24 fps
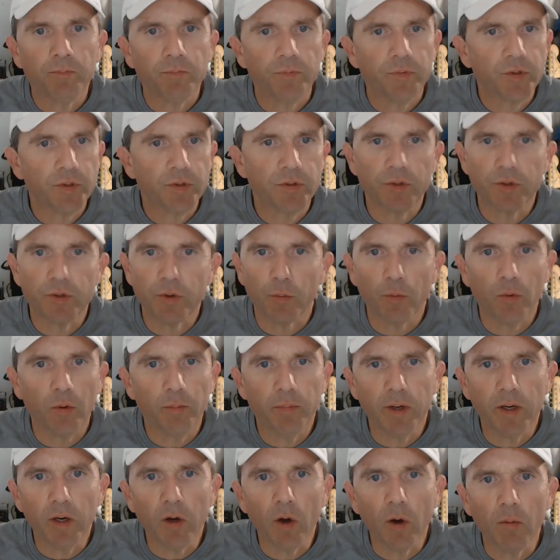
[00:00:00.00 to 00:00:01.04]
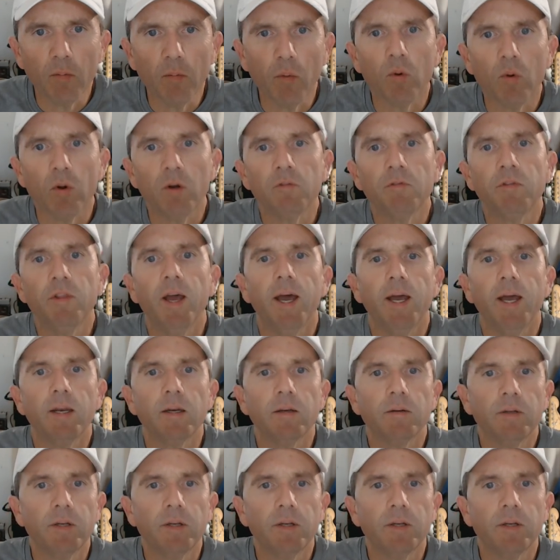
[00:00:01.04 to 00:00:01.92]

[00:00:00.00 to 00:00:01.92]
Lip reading: So there will be no more of that.